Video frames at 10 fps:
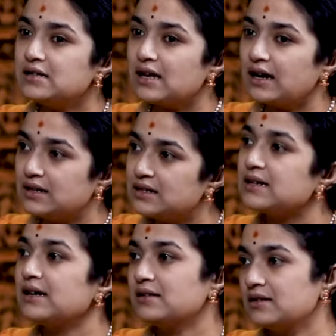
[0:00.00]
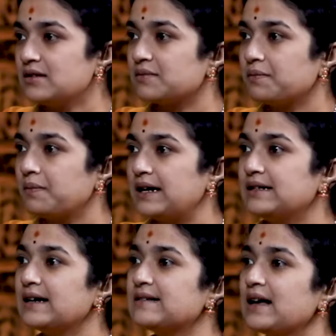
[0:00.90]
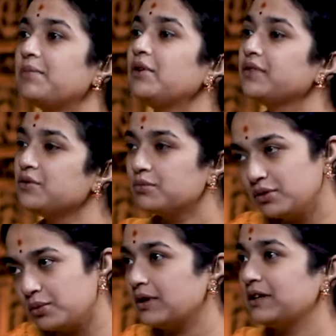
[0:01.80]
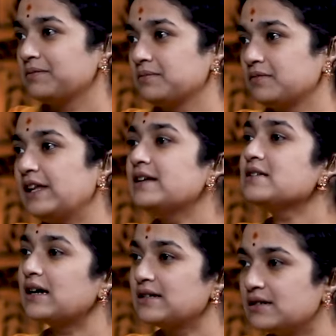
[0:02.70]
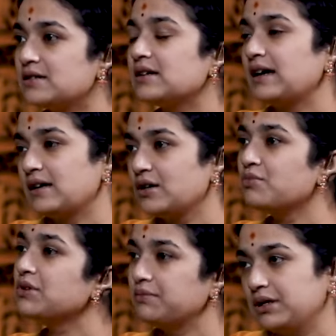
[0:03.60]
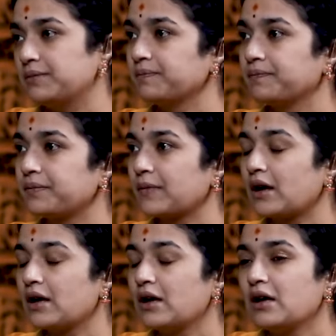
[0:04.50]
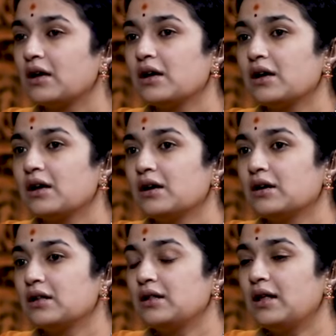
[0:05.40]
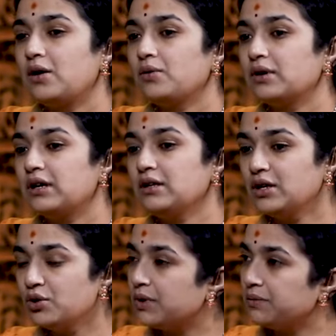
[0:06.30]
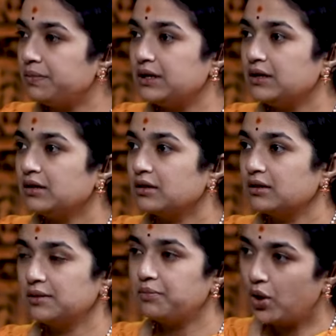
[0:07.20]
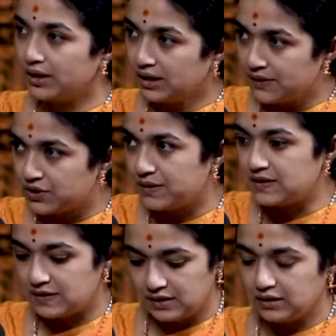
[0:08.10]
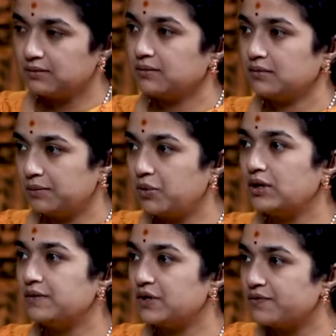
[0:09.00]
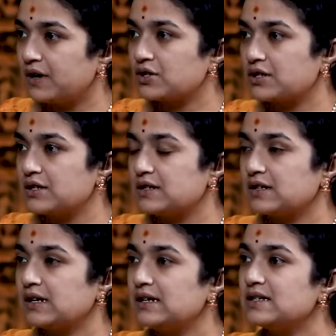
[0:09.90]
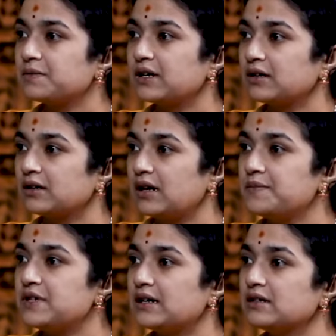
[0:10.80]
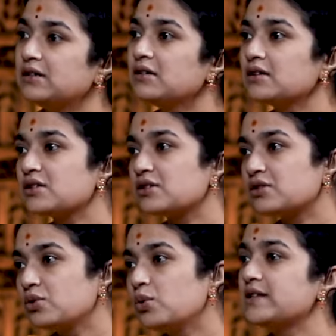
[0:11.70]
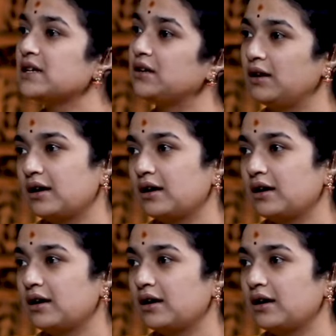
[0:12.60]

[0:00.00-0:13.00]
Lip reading: understand this by the example of human only. Let us consider human being. Now, in human being, the body which we see, the body which functions, comes under sthula sarira.